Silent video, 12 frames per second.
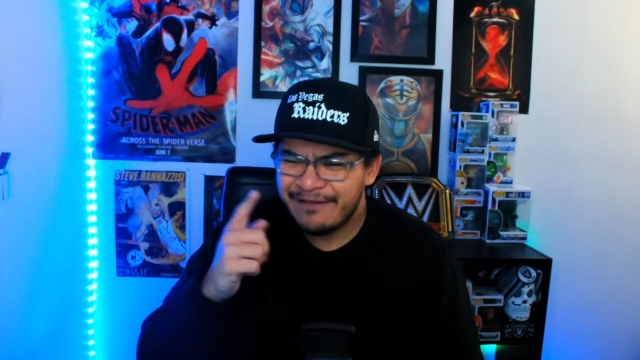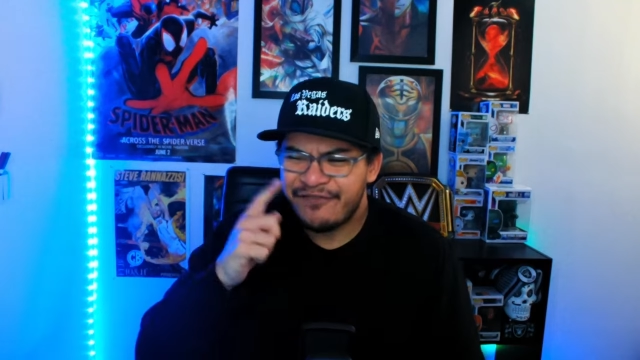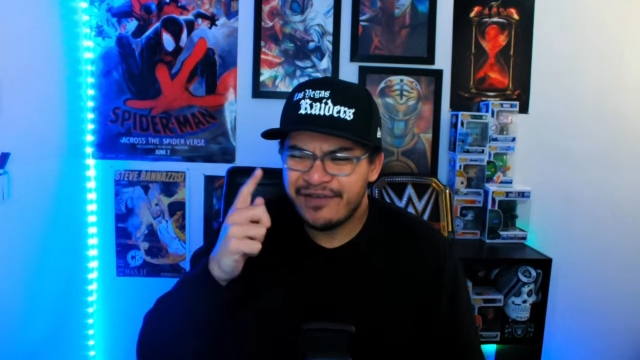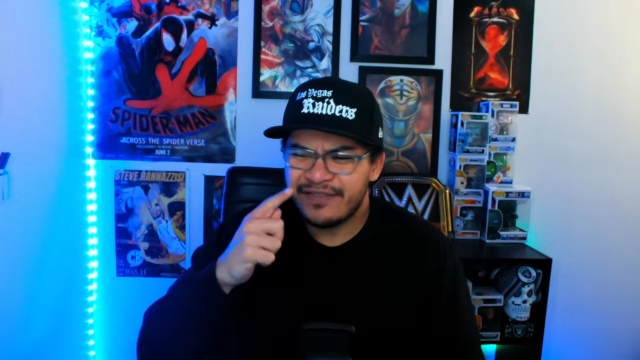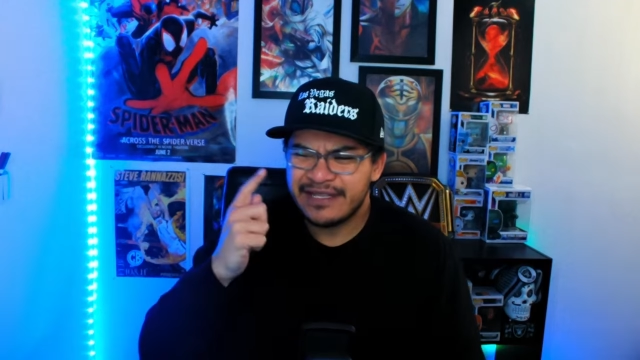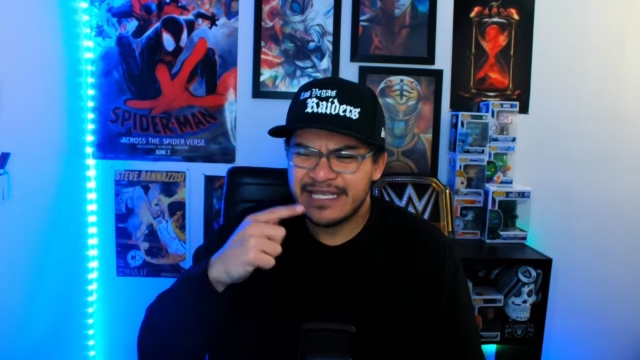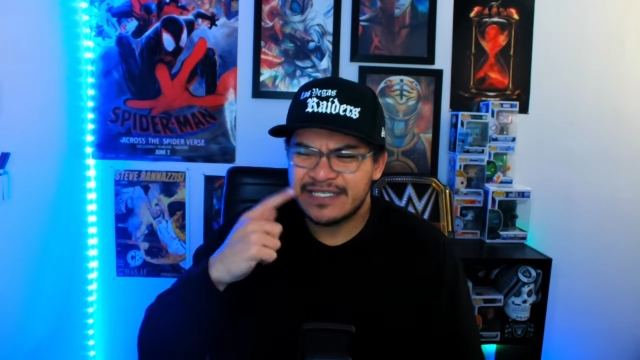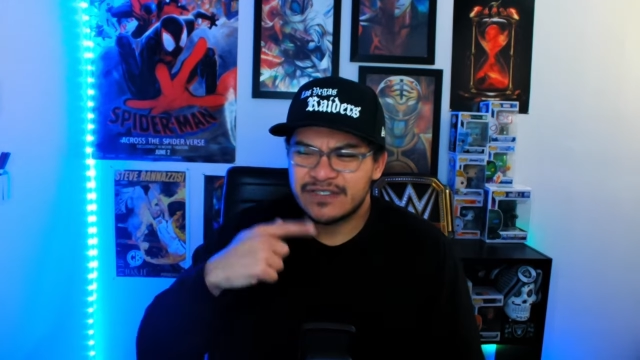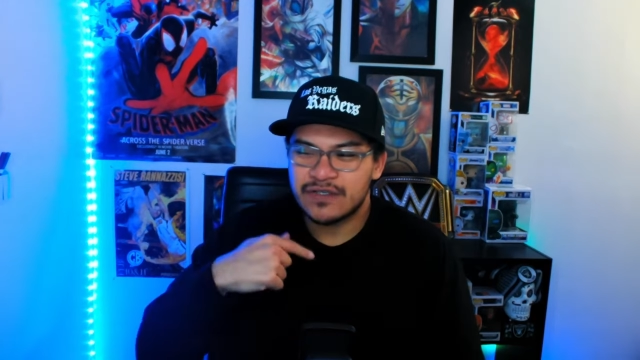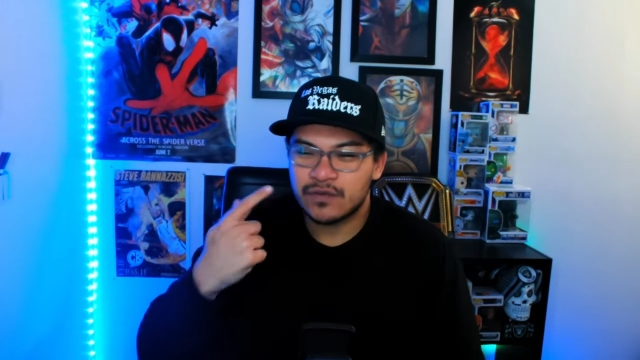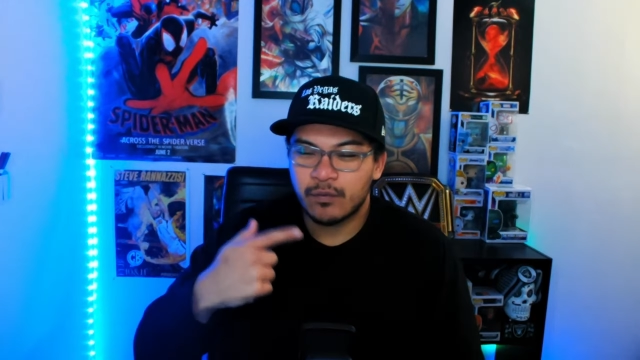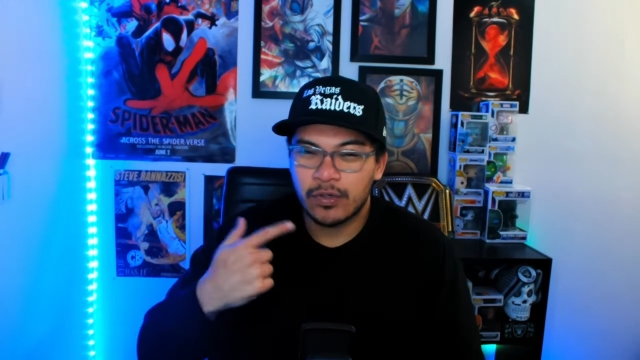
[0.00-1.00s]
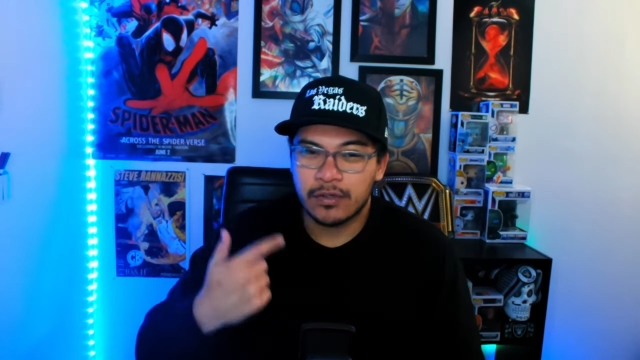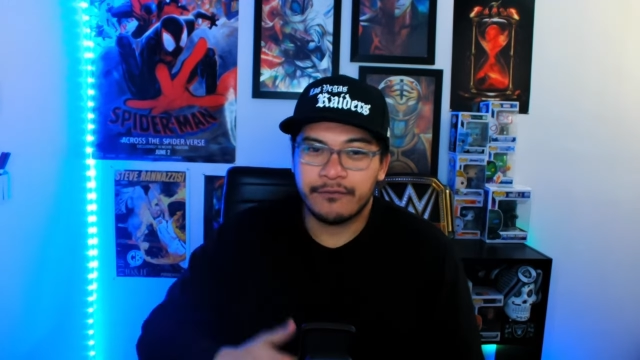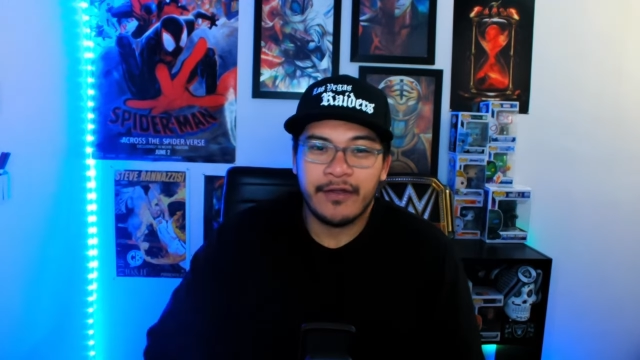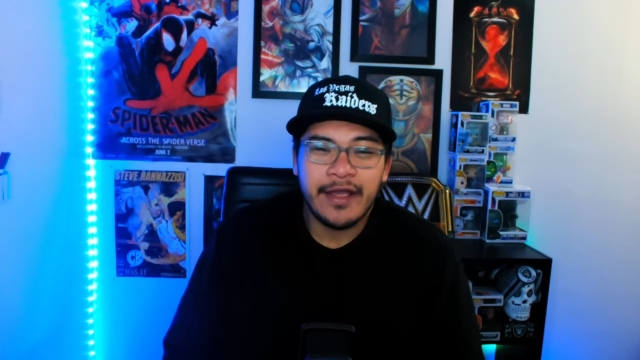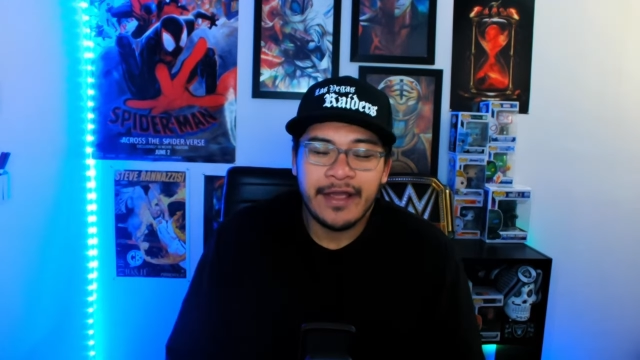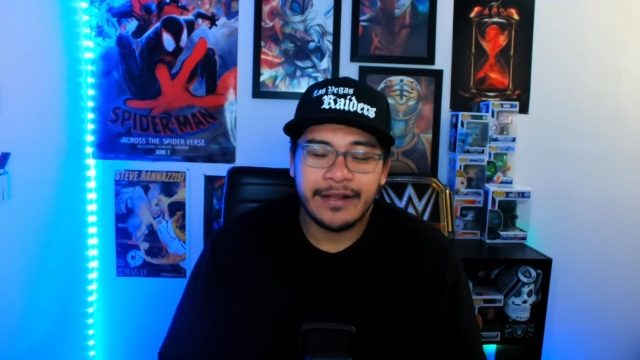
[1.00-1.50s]
I feel like this is a
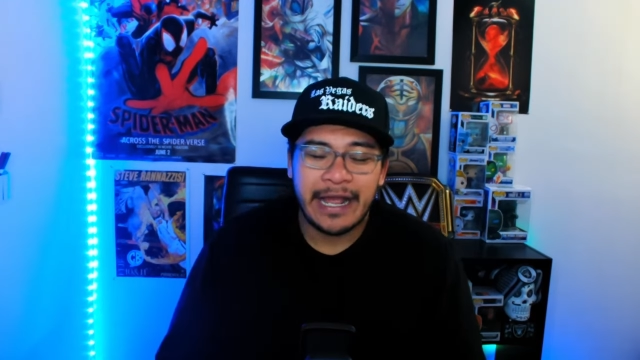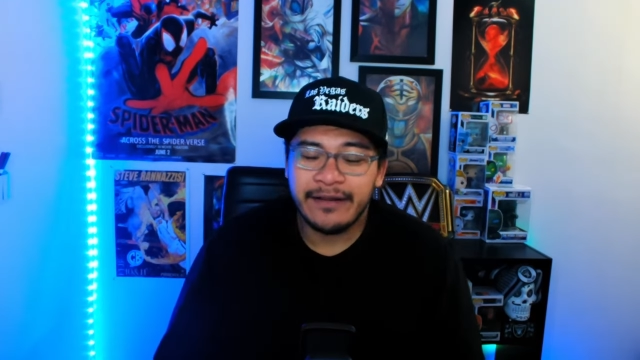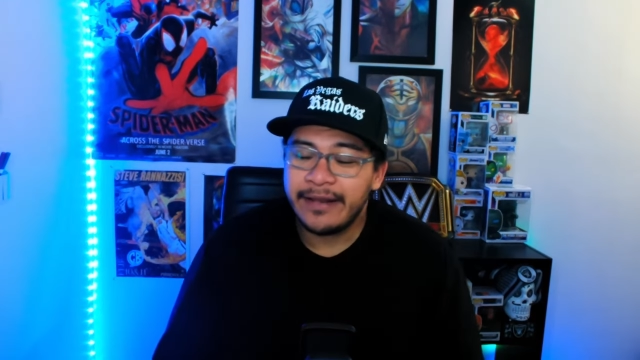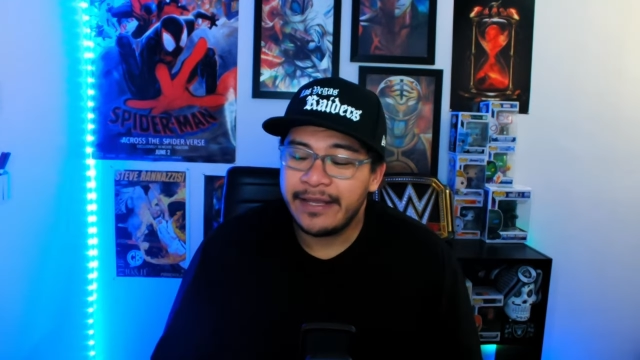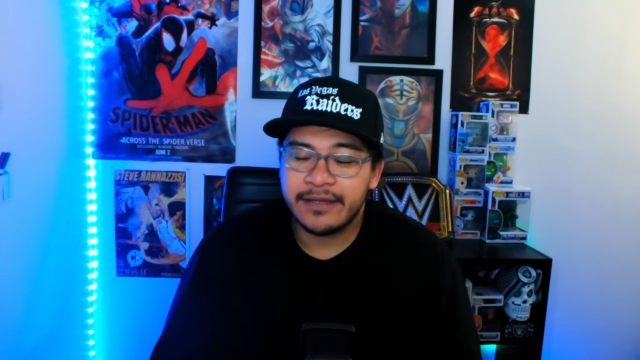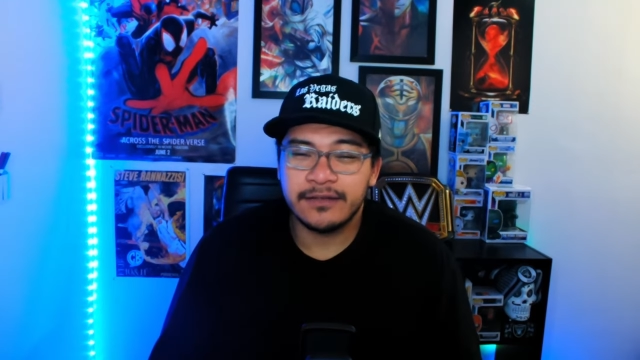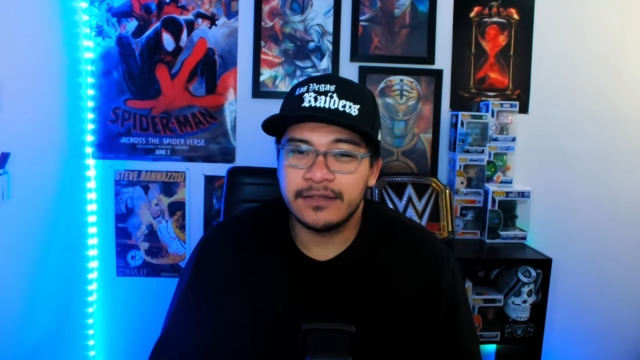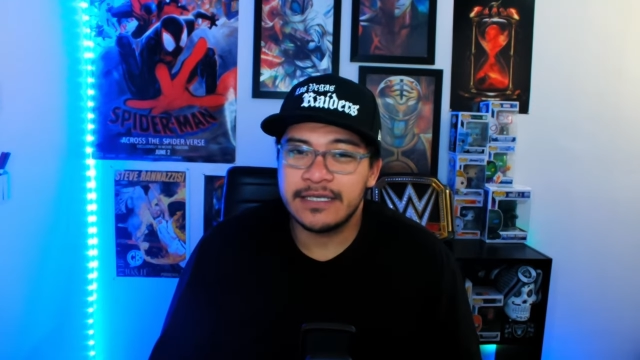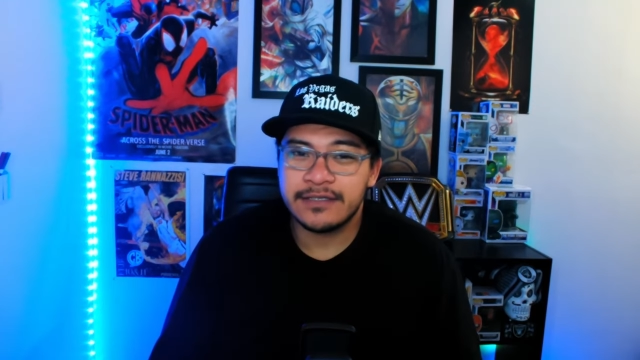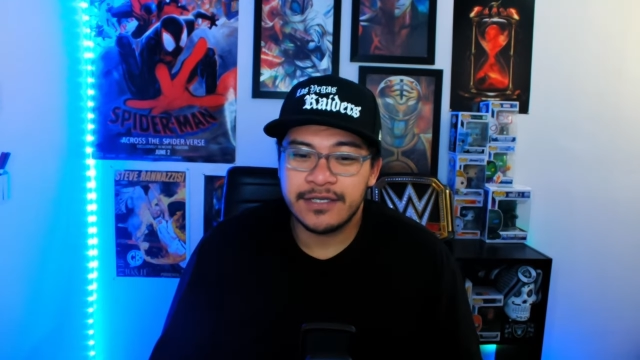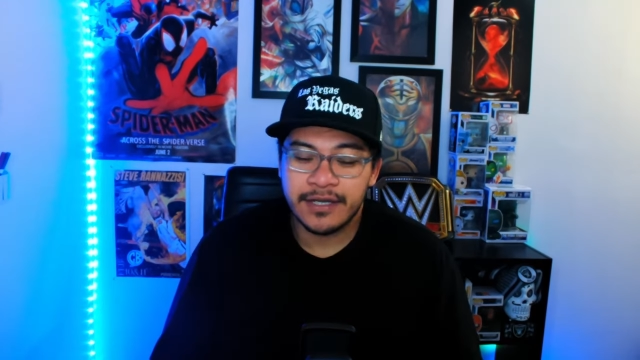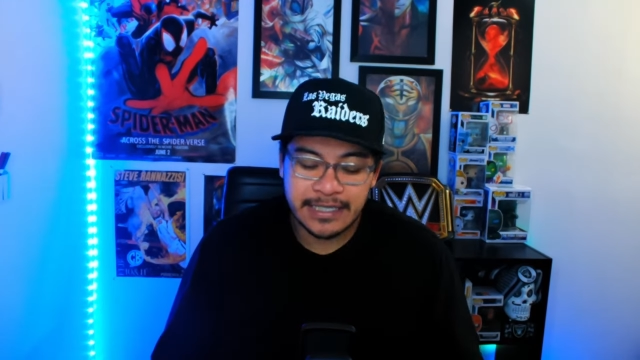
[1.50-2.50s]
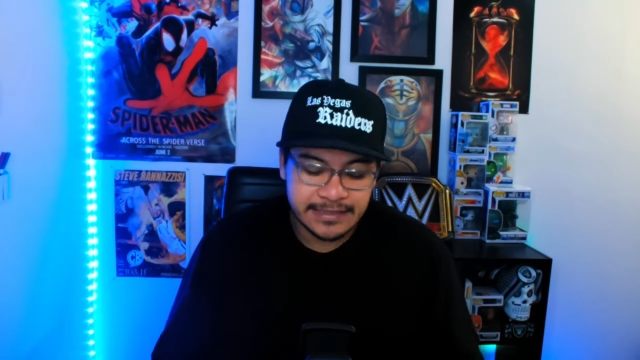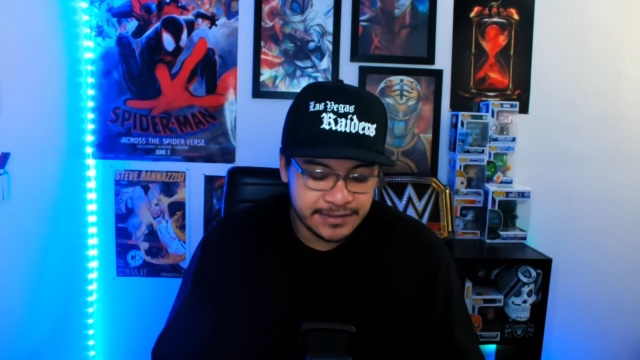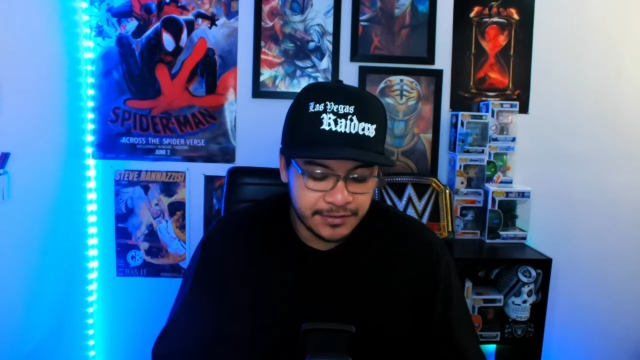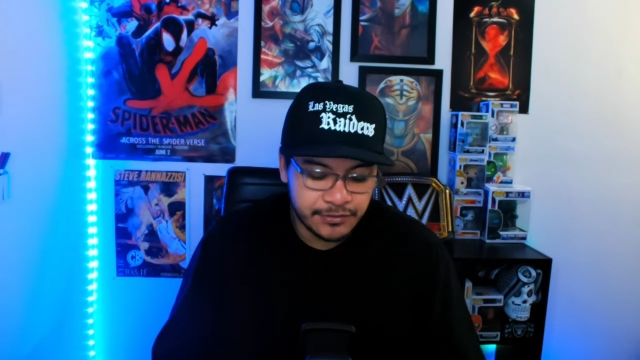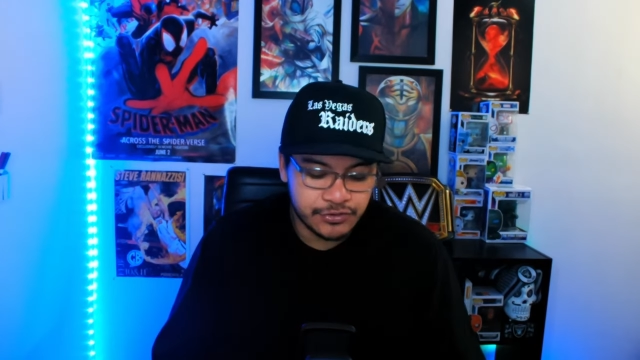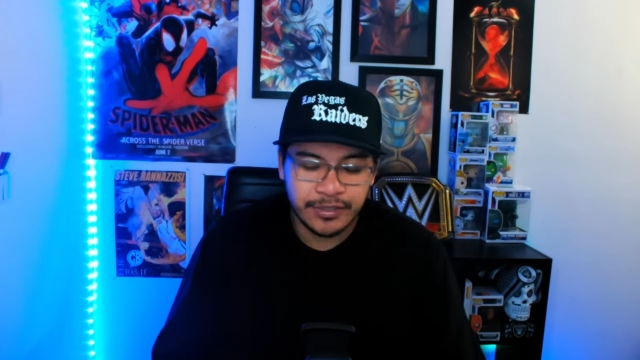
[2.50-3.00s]
swerve.
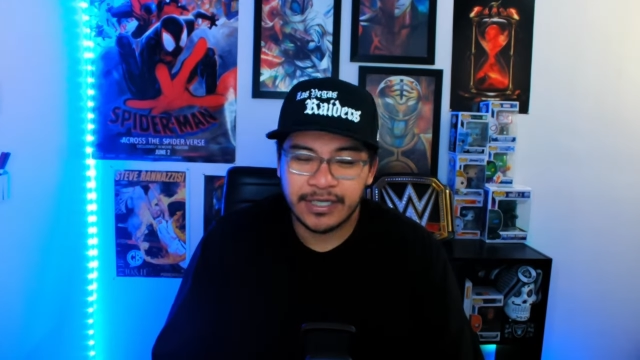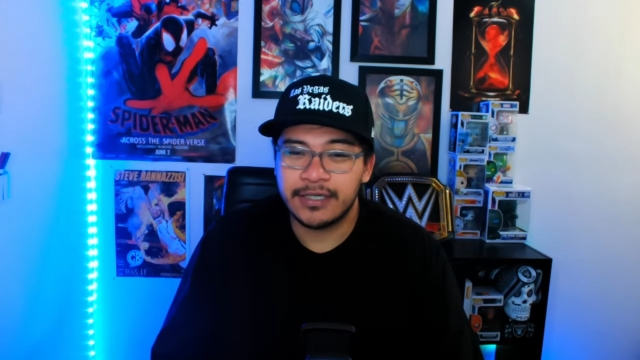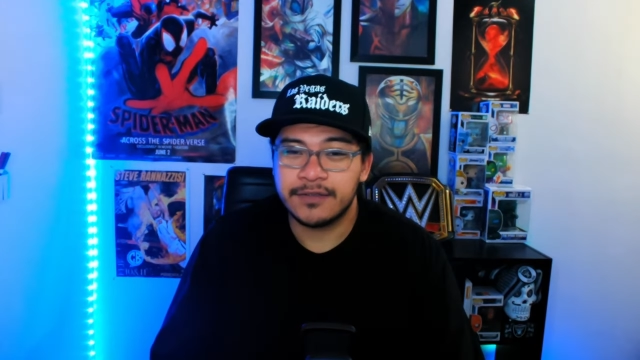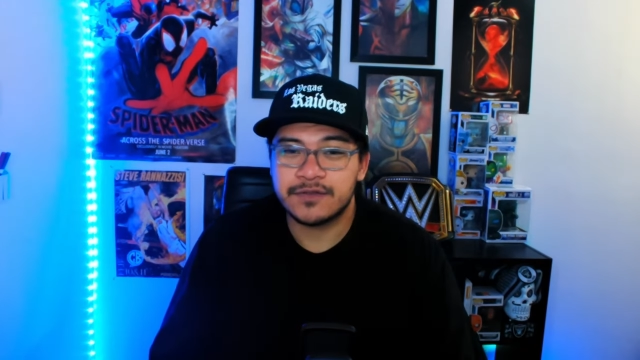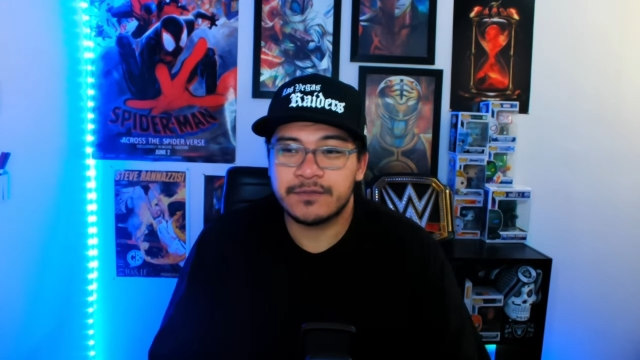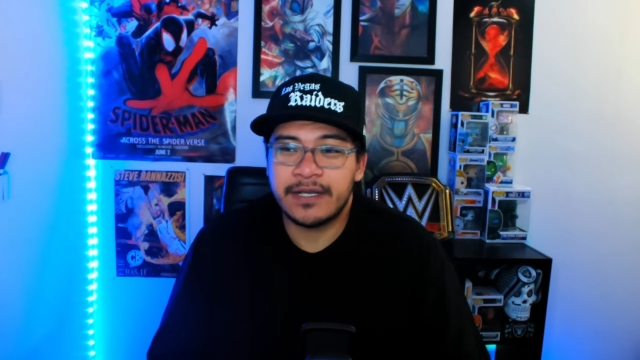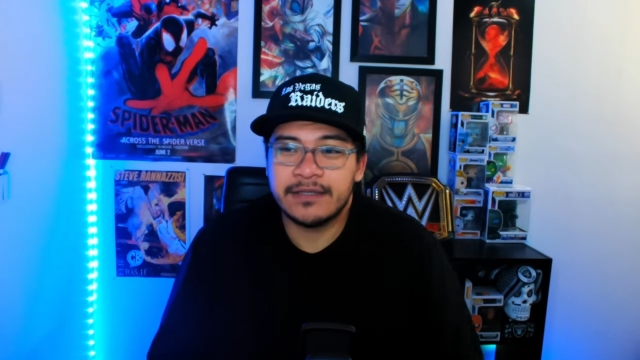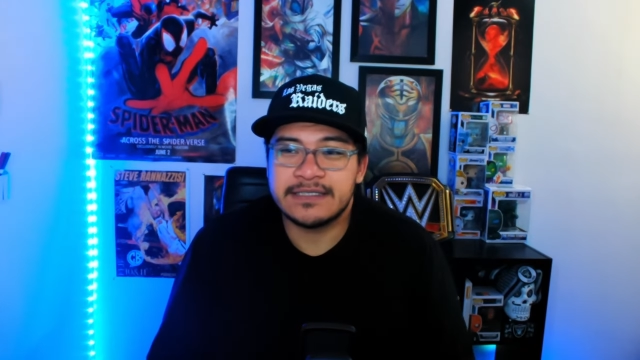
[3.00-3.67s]
You're tricking us, right?